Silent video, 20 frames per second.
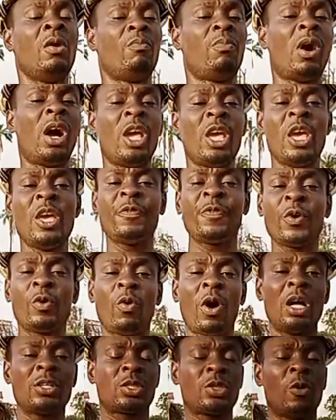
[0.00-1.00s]
But if you
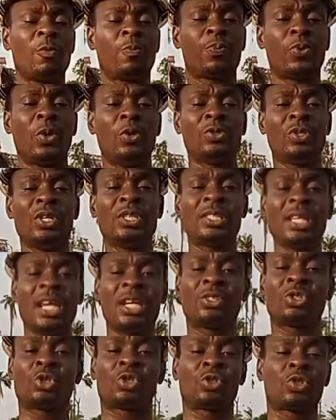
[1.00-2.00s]
want to produce
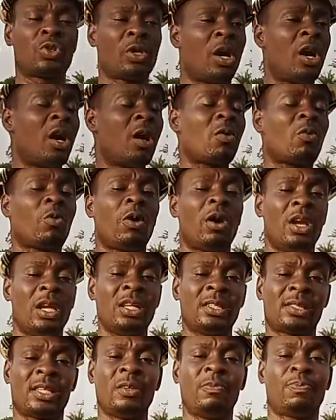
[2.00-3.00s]
a strong
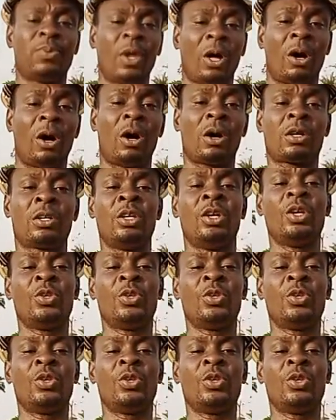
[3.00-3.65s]
quality block,